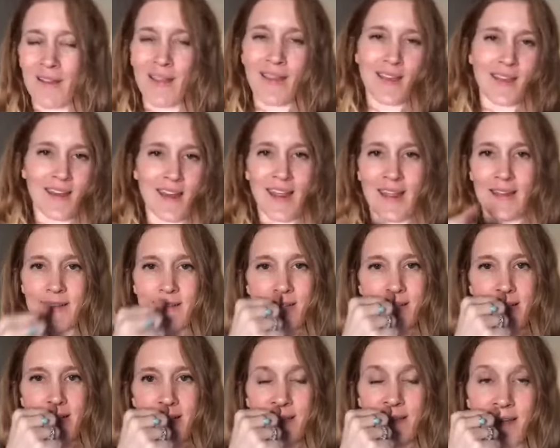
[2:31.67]
like an 8
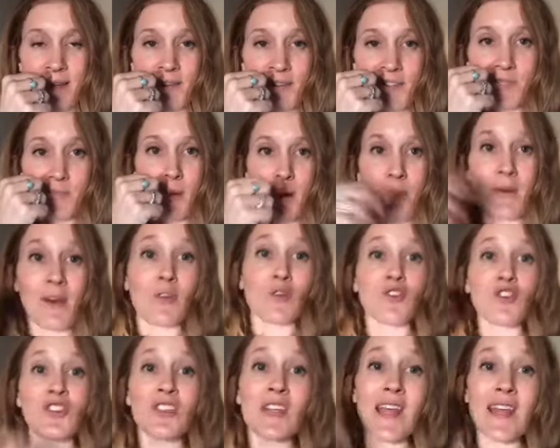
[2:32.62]
to 16 ounce spray
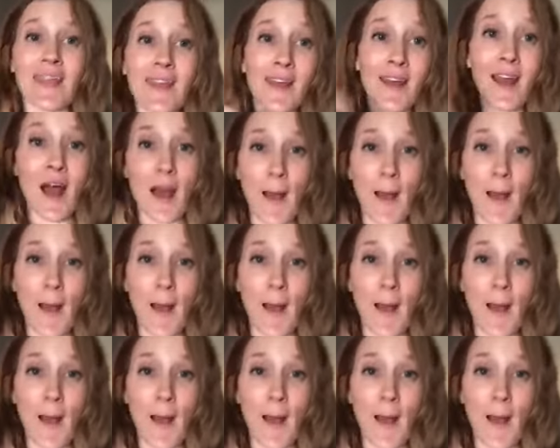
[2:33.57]
bottle. Shake it